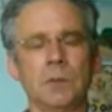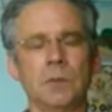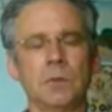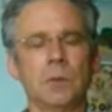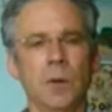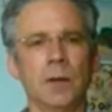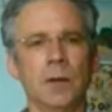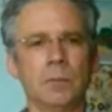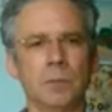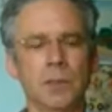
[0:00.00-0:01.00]
of a
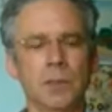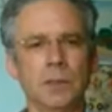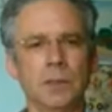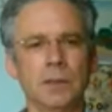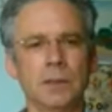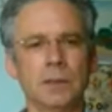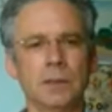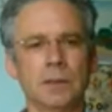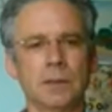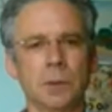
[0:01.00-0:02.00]
two-in-one machine
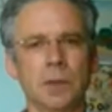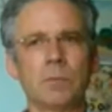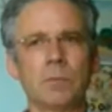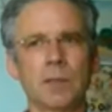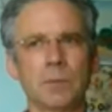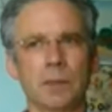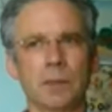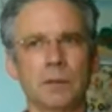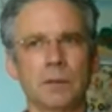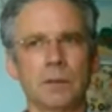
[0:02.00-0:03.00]
it becomes
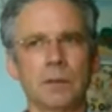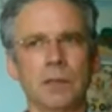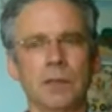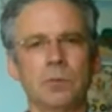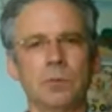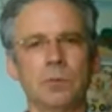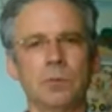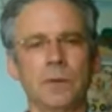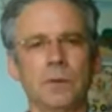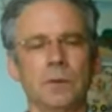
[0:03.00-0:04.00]
something that can really live
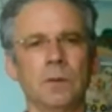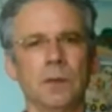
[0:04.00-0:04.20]
with you,